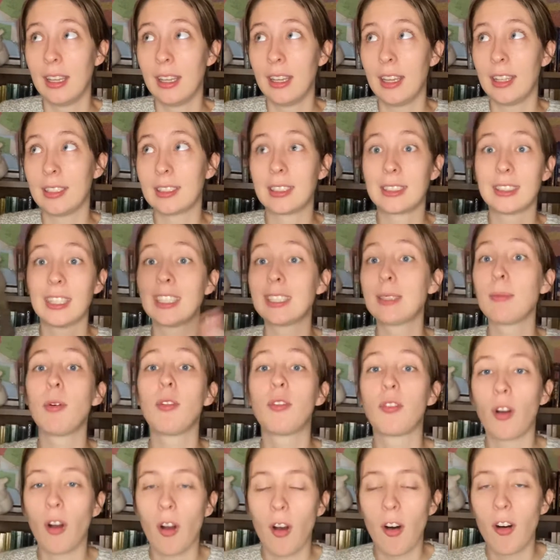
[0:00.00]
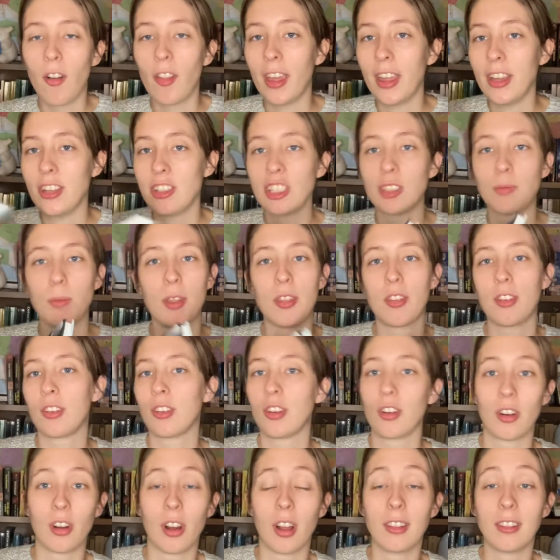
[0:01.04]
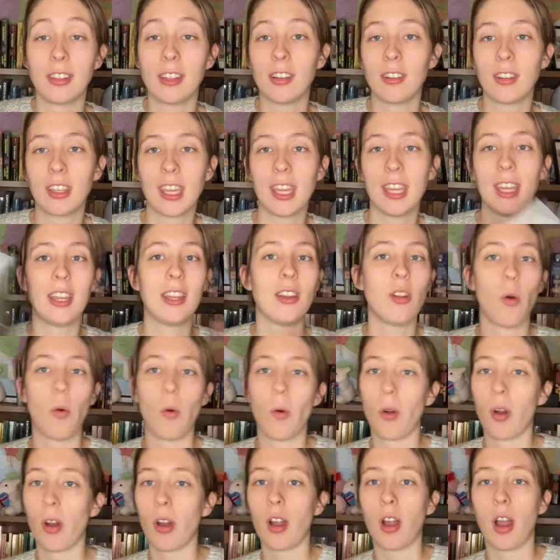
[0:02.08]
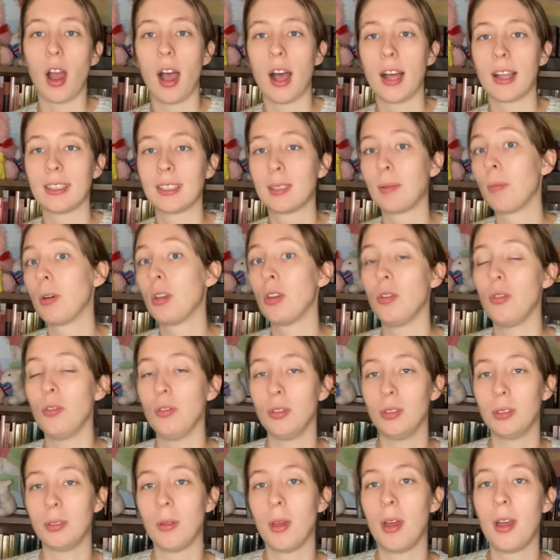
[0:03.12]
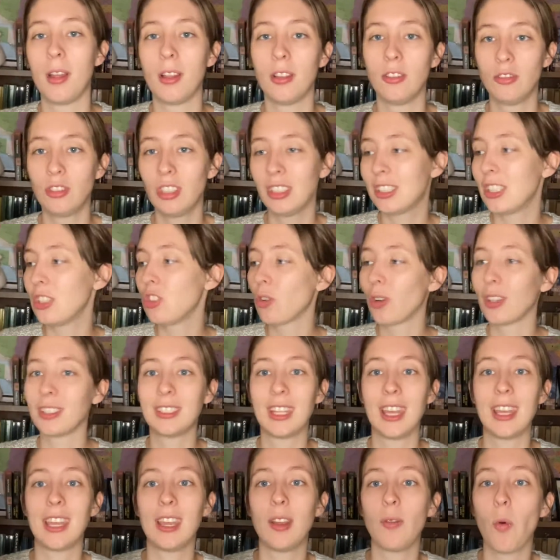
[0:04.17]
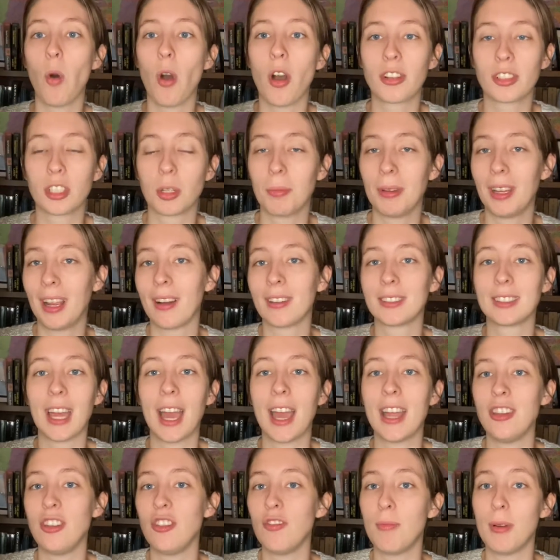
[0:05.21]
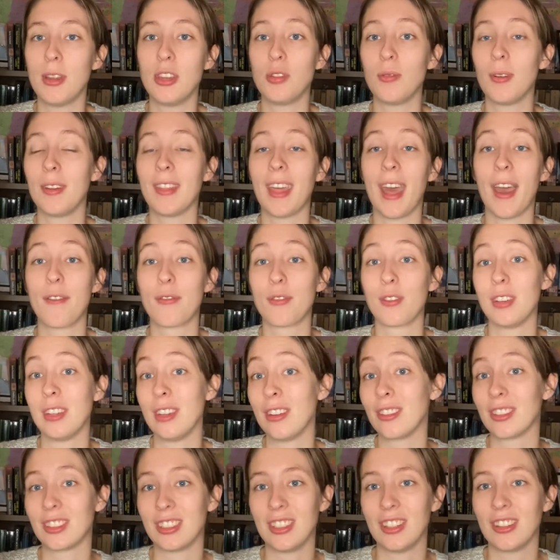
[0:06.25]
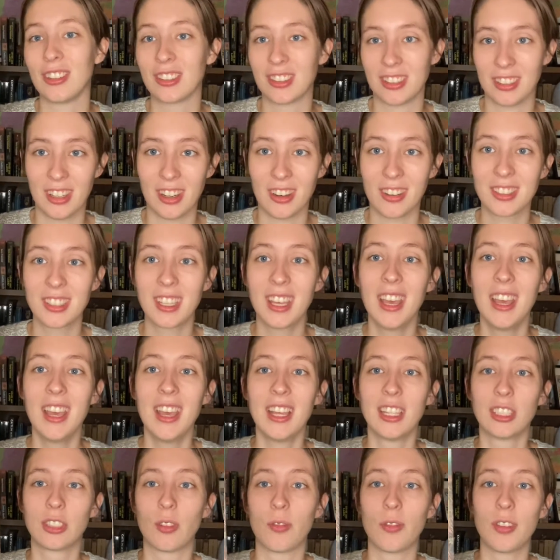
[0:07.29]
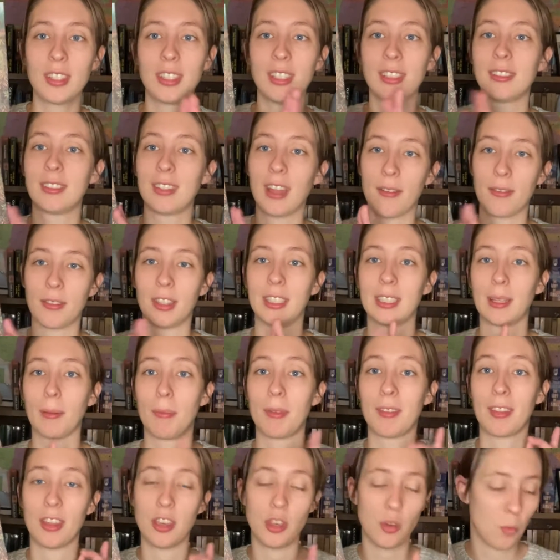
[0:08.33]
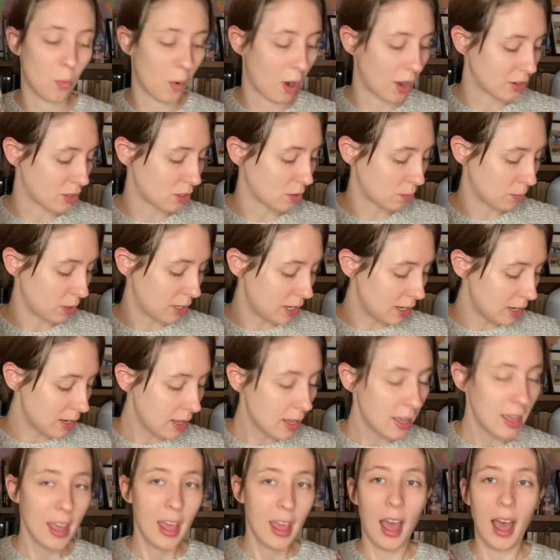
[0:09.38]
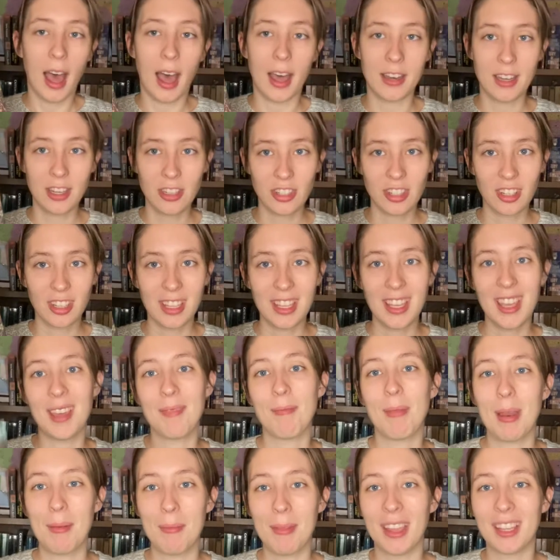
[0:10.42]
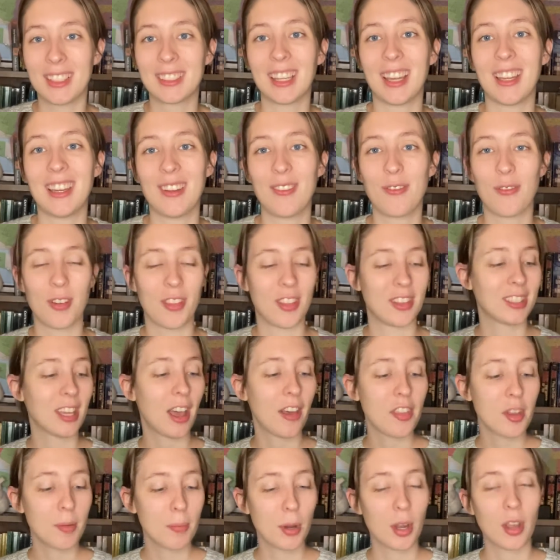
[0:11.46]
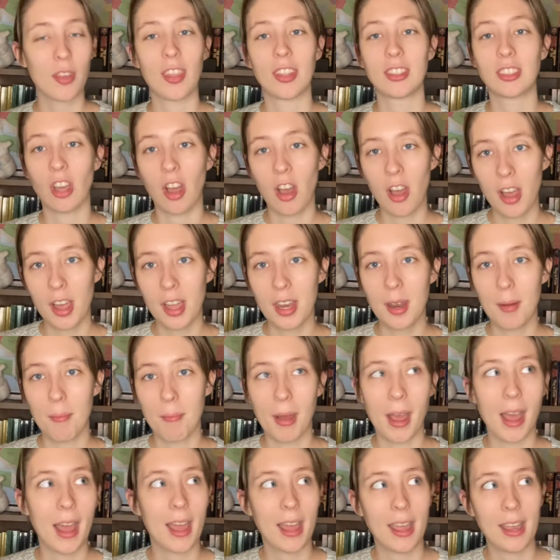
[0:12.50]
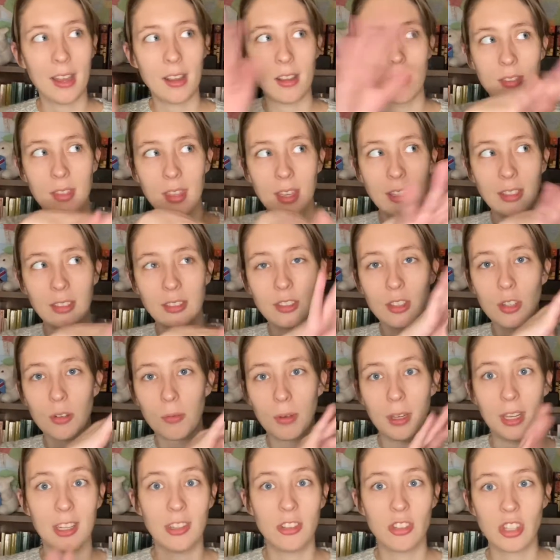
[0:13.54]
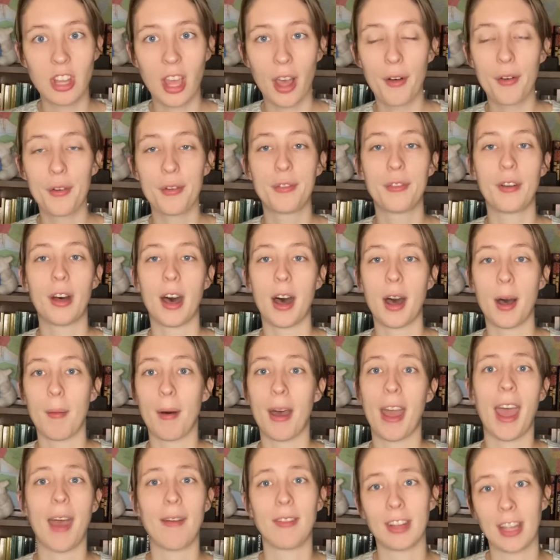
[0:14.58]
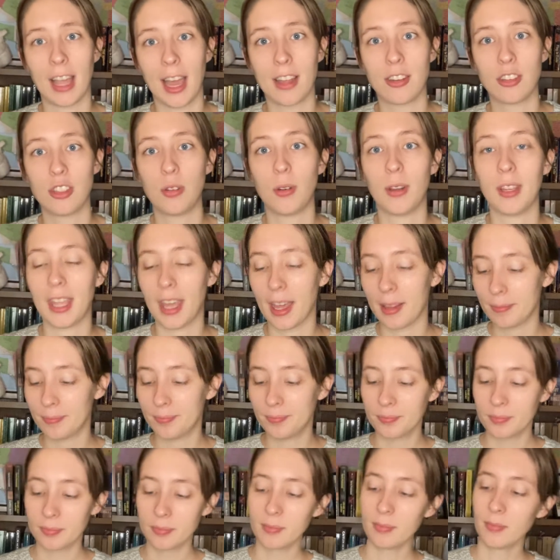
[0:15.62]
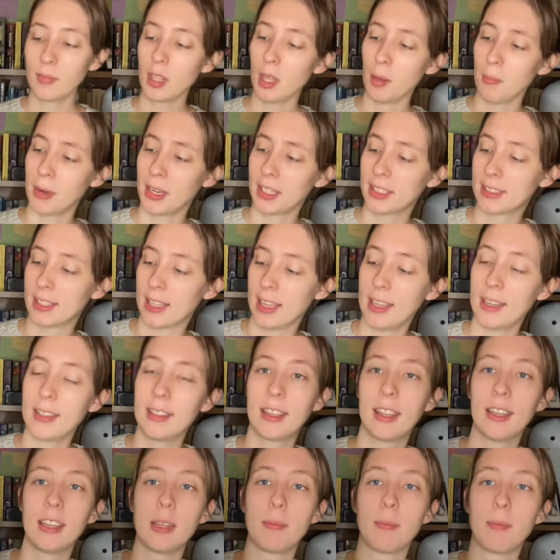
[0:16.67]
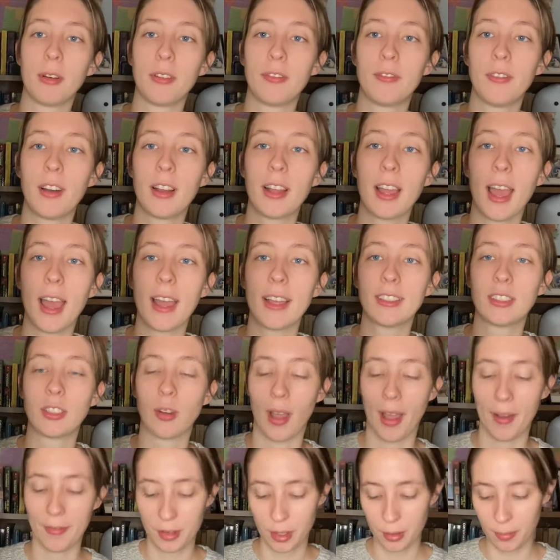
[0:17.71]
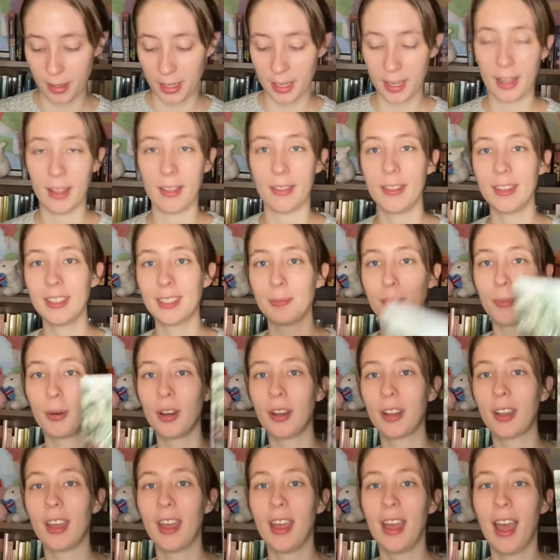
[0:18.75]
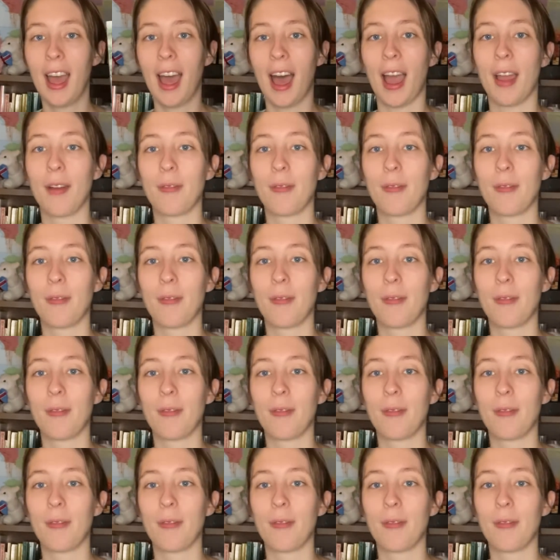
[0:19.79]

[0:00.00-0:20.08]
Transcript: accessible for all ages, whether you're a little kid or someone who's just enjoys taking walks or being outside and you've been doing that for years and years and years. So this is definitely something that you want to read. Additionally, it made me excited for this other book that's on my things to read shelf. I haven't gotten to it yet, but it's The Hidden Kingdom of Fungi. So after reading this book, I